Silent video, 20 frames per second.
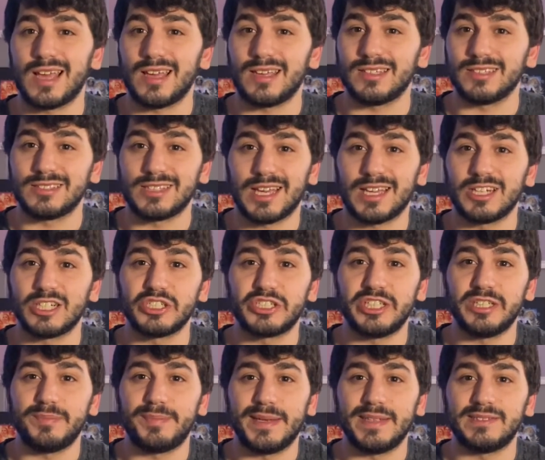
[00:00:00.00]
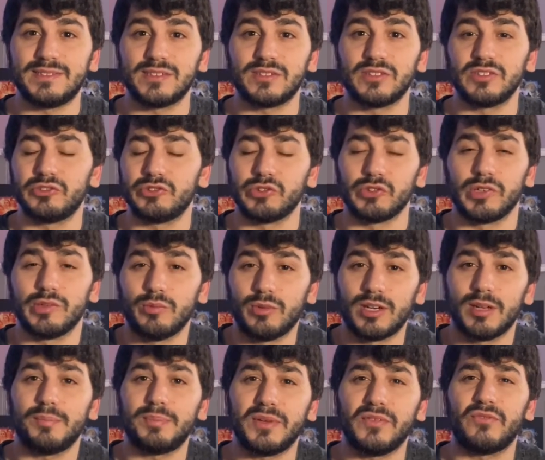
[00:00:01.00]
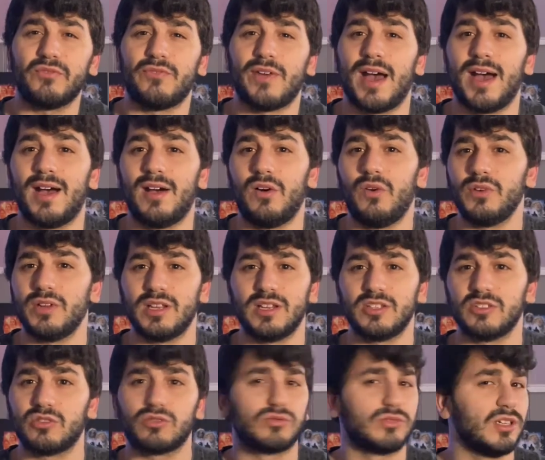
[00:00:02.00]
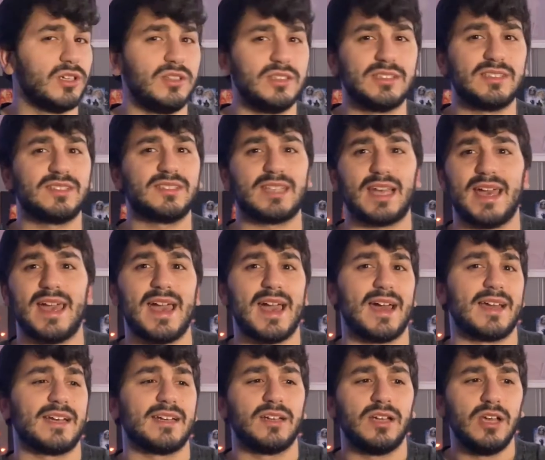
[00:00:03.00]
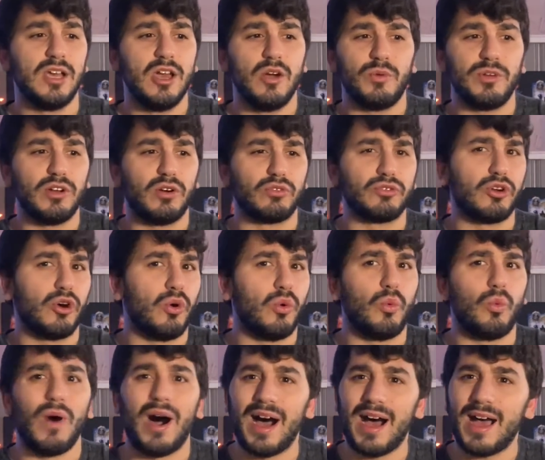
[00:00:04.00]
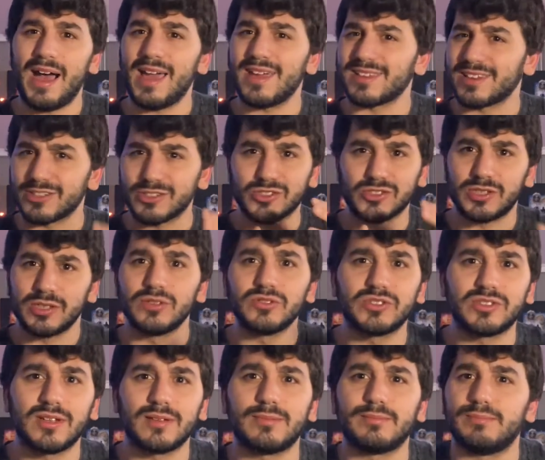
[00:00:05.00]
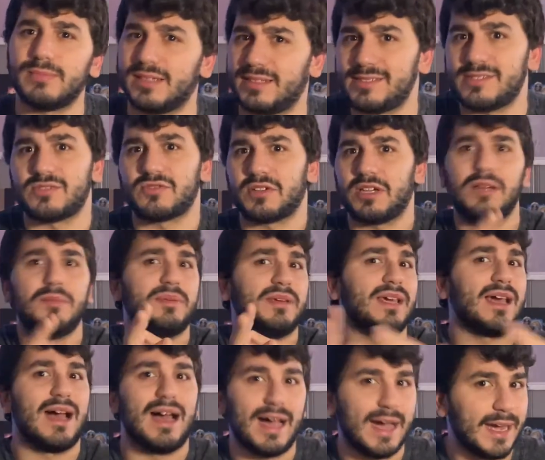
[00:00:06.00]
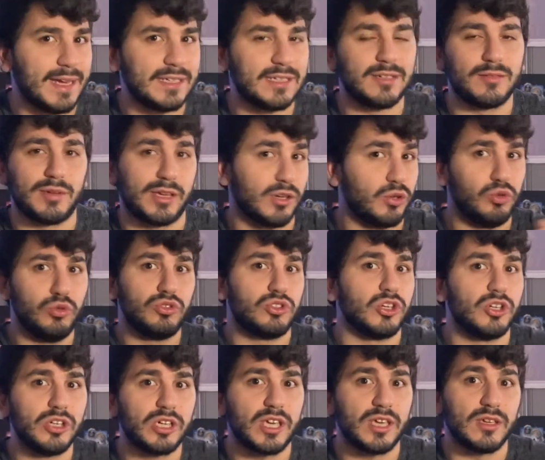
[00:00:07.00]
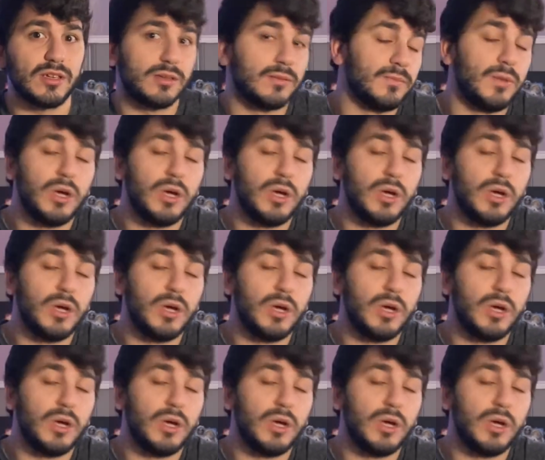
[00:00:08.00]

energy basically so he wouldn't be found. It is a really sad, and we don't know why. There's still some mystery behind him, like who took him,